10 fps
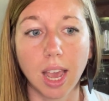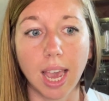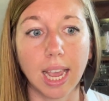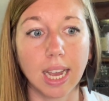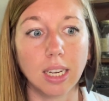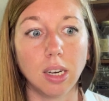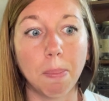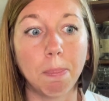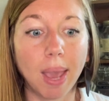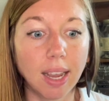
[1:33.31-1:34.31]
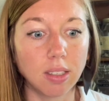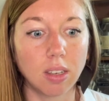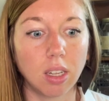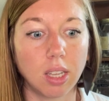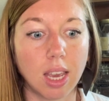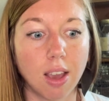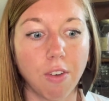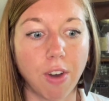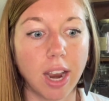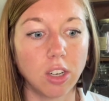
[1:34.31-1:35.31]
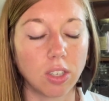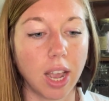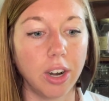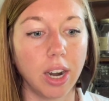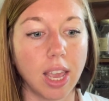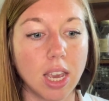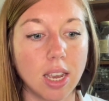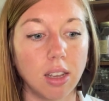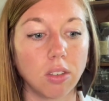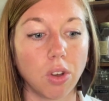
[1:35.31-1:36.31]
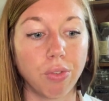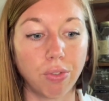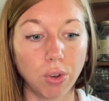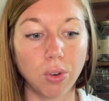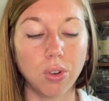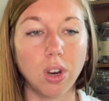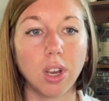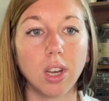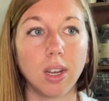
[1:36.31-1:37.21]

And basically, fire cider is food